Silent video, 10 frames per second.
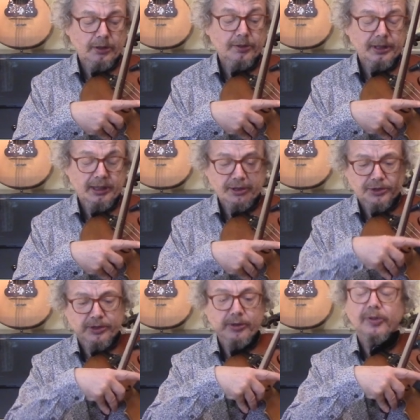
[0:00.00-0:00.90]
on the A
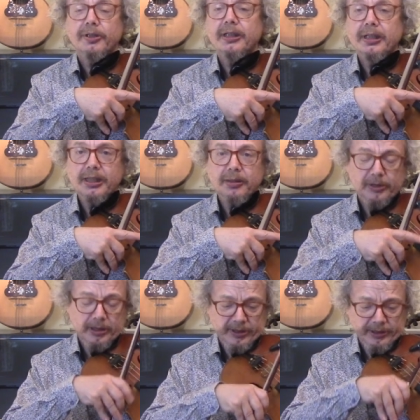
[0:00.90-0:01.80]
string with an E
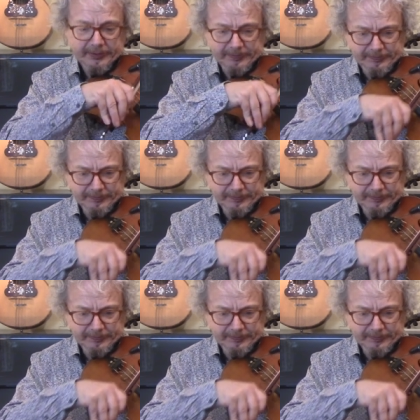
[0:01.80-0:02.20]
below it.